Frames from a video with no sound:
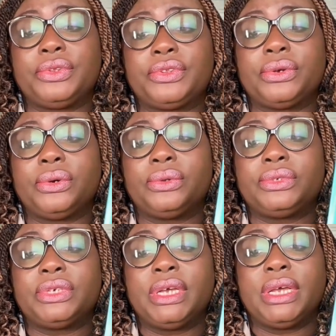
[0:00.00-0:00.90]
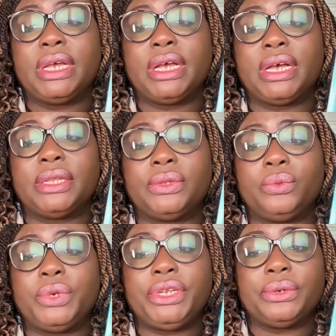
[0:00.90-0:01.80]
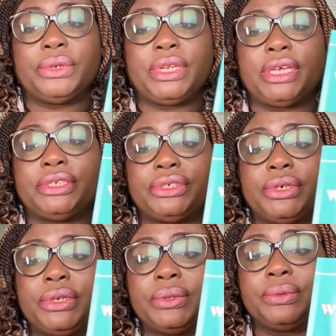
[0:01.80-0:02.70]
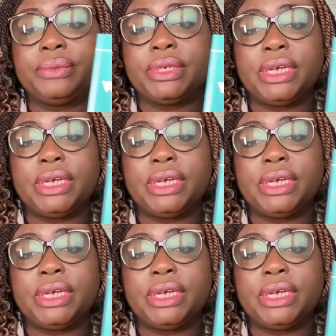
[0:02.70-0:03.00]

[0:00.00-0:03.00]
It's called the Win Your Day Journal.